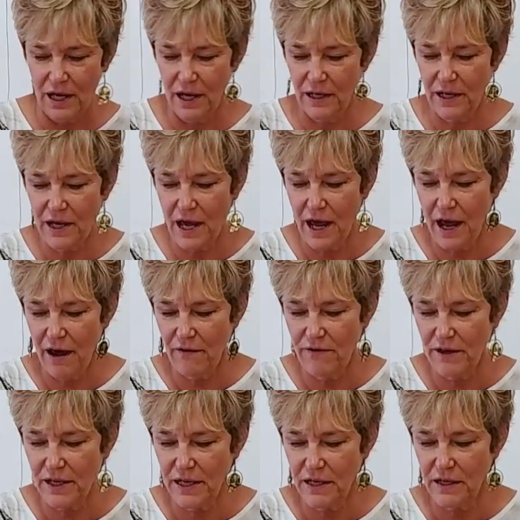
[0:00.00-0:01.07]
And I
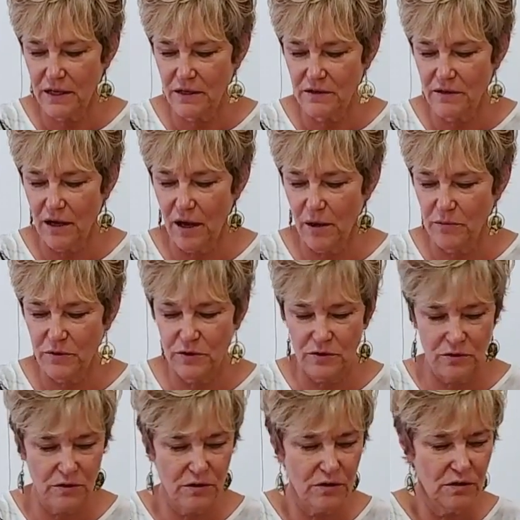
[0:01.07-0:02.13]
have the kids
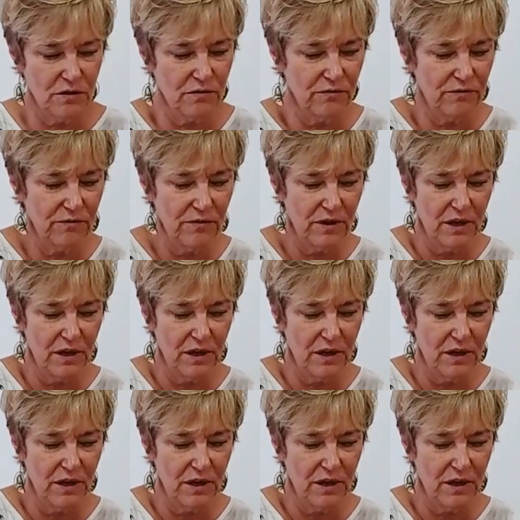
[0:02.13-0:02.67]
observe